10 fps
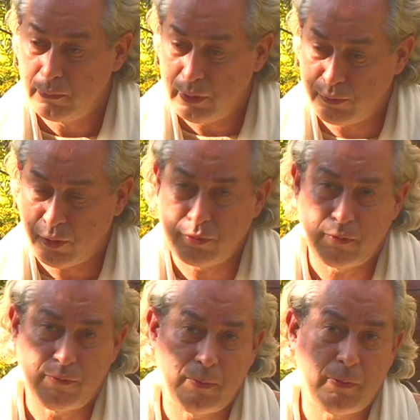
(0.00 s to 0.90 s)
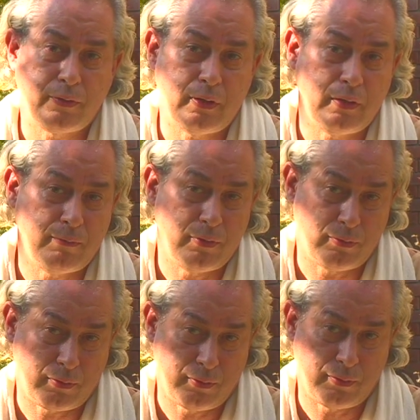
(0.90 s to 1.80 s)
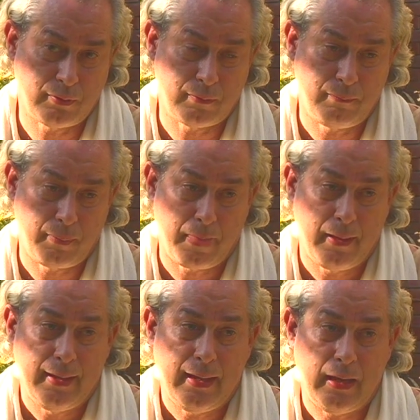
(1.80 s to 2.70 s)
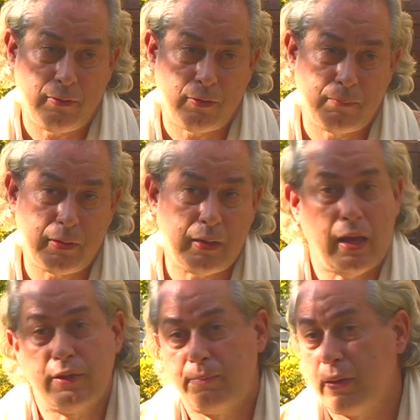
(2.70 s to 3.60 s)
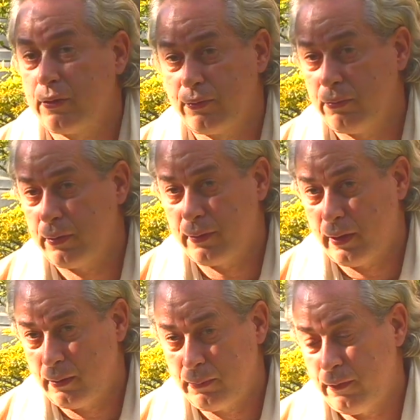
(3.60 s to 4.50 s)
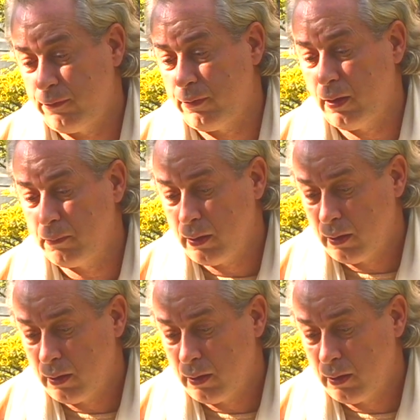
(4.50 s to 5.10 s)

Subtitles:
is also very much an individual concern. And there are many aspects to what that could be, from